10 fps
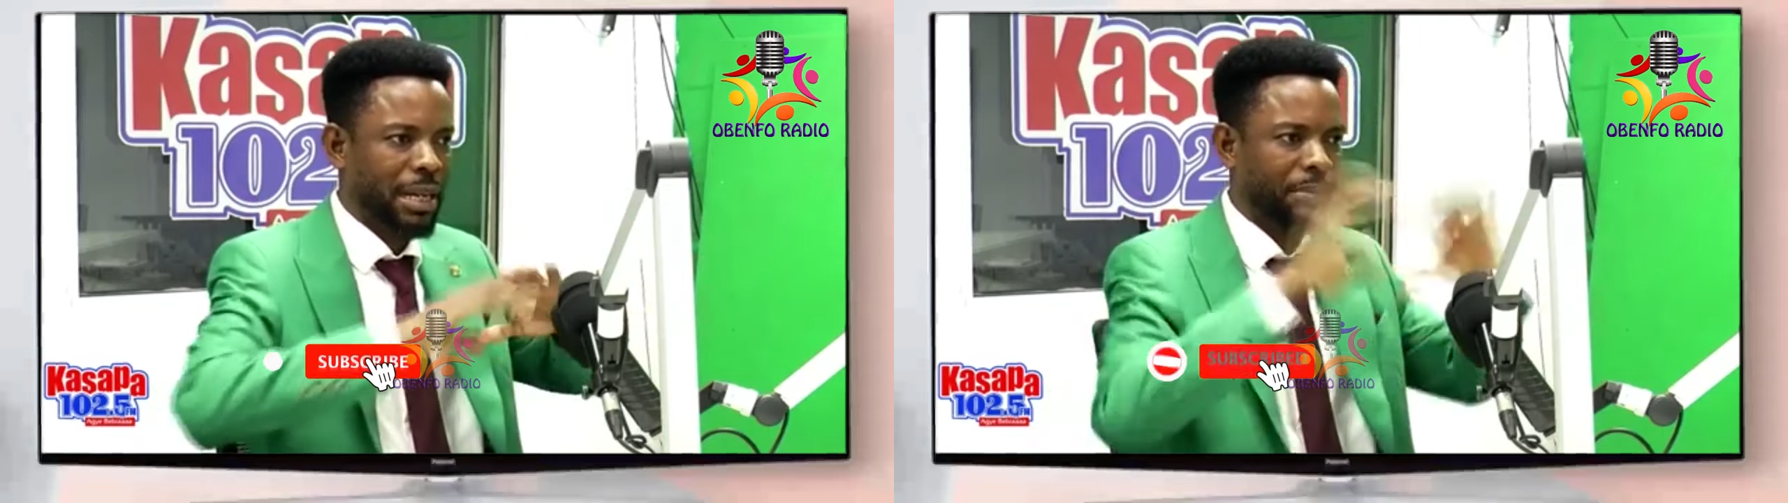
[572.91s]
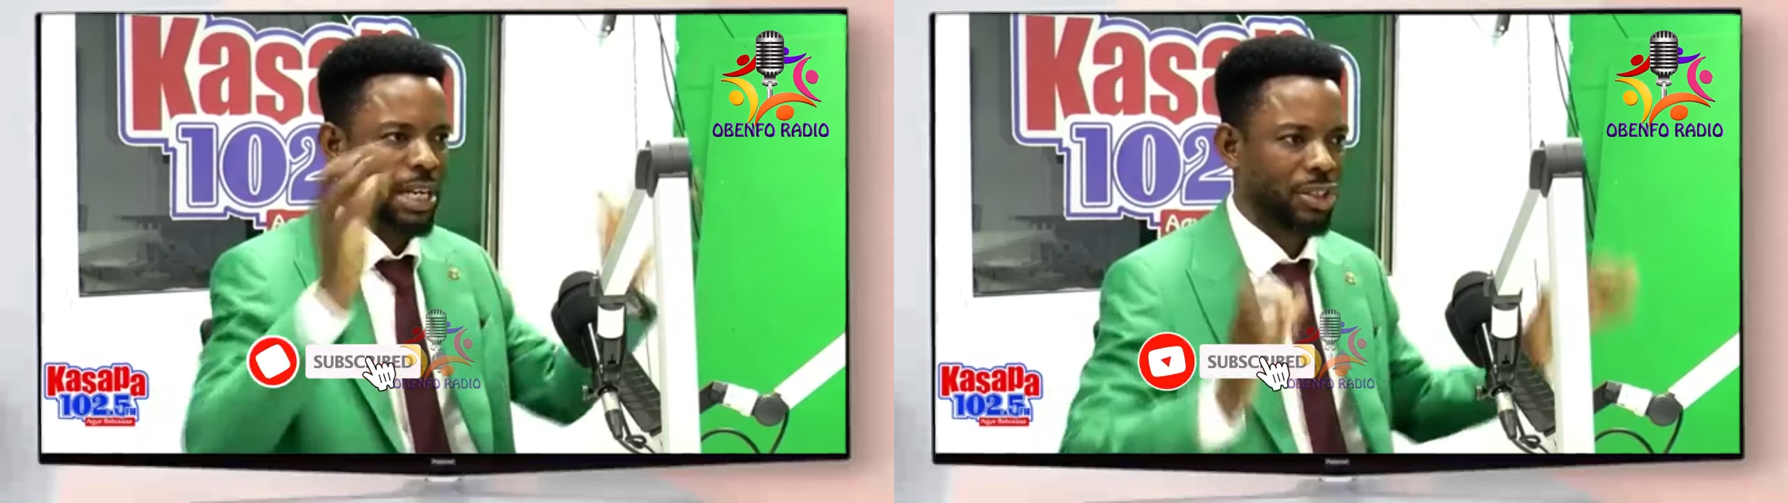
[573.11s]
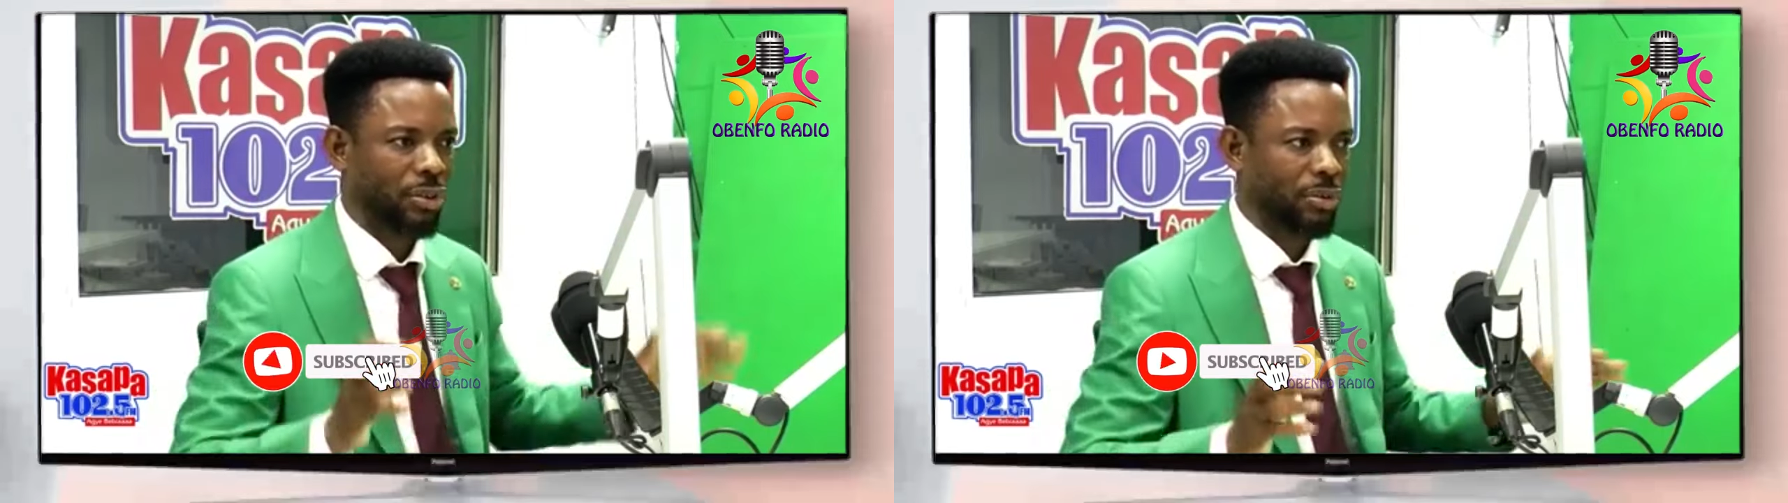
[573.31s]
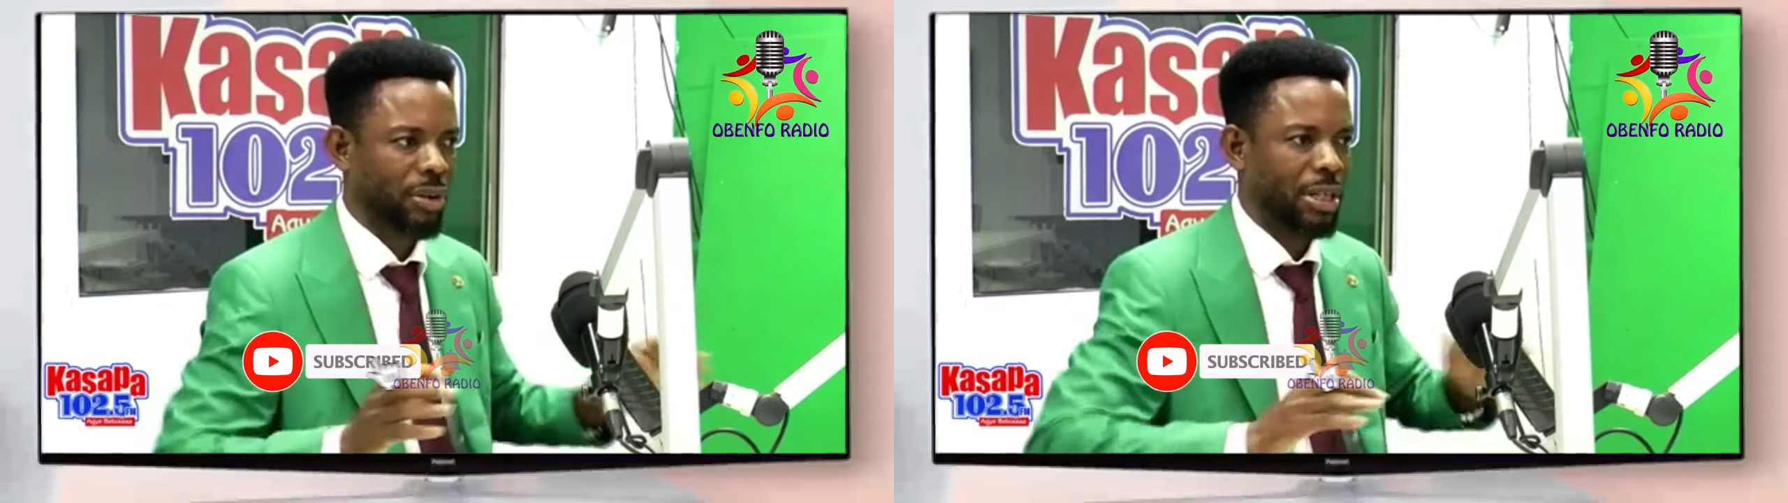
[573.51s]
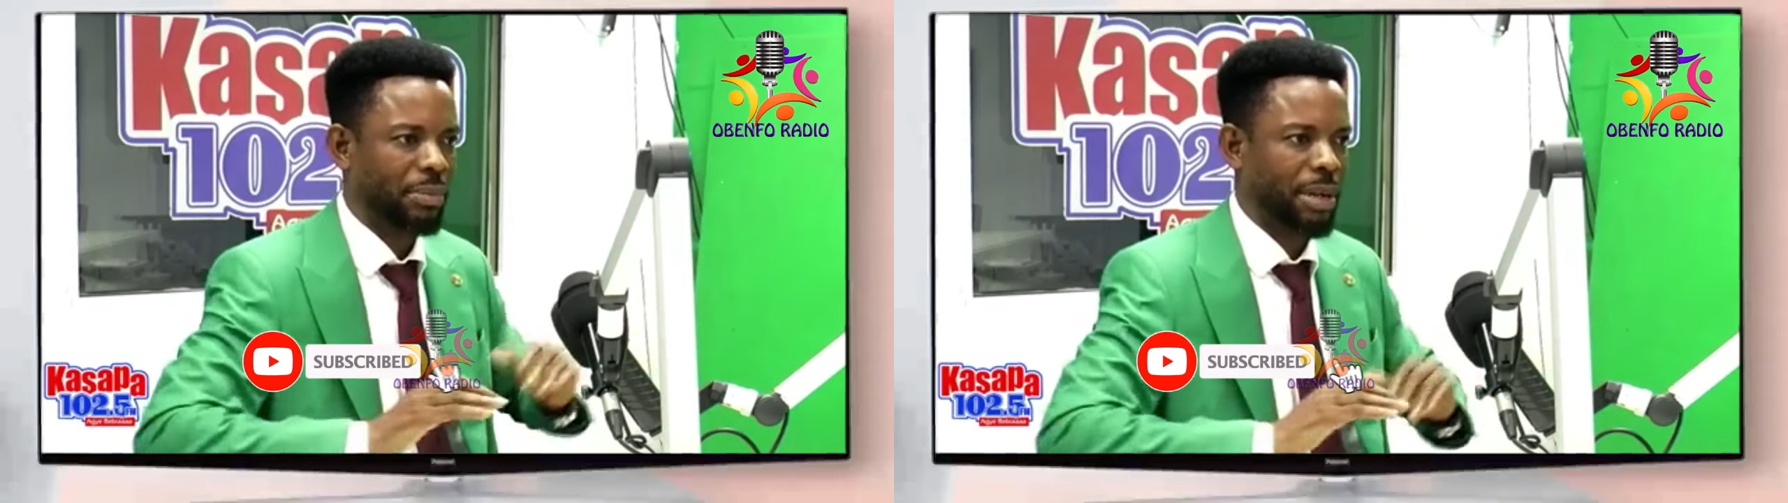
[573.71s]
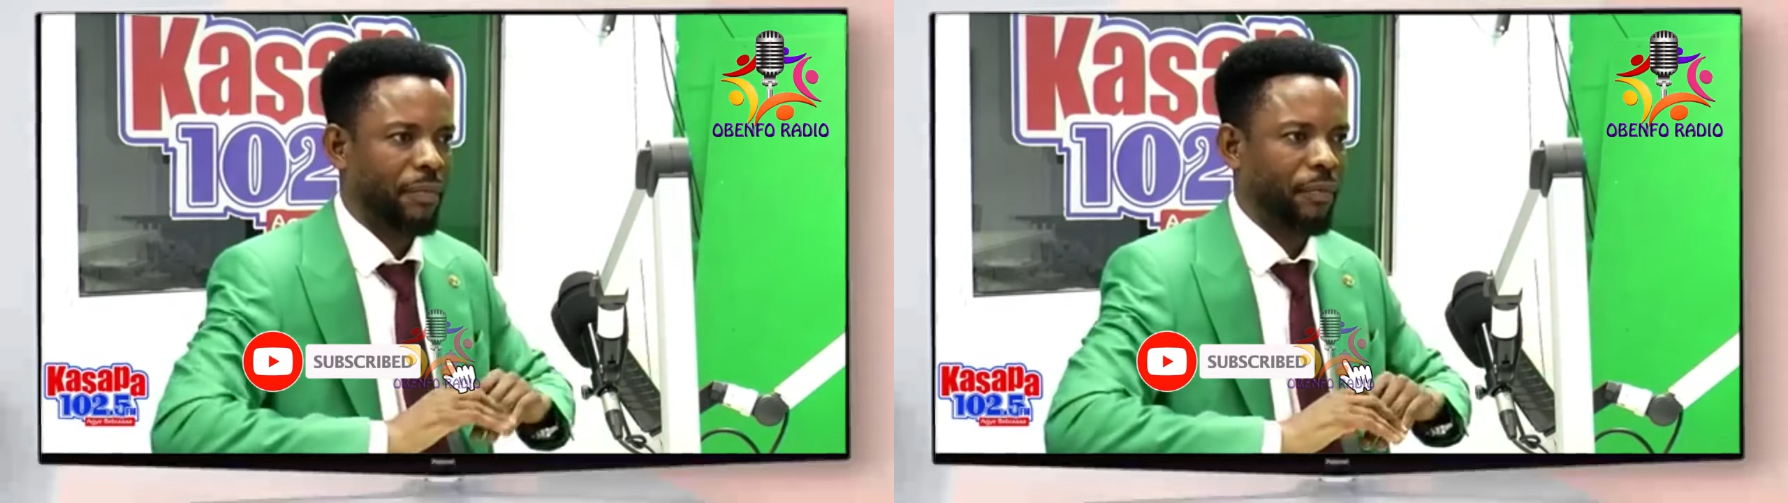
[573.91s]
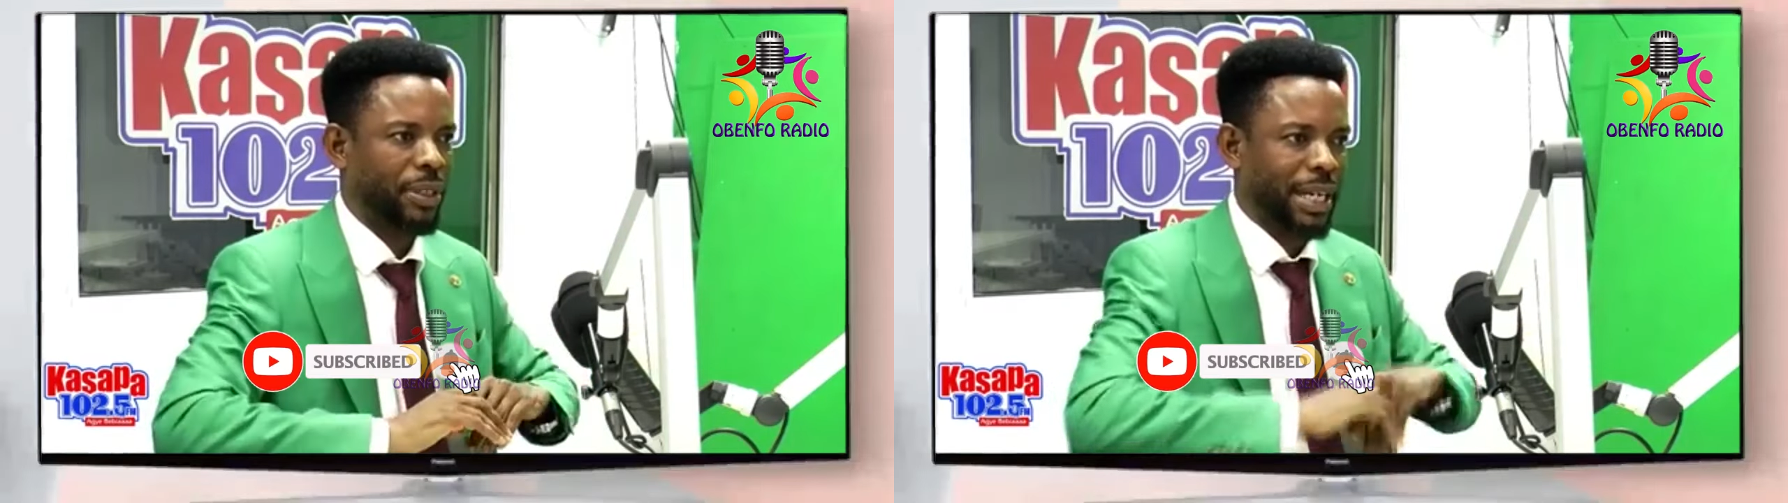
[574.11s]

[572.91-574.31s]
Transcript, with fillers: be so no I be a forty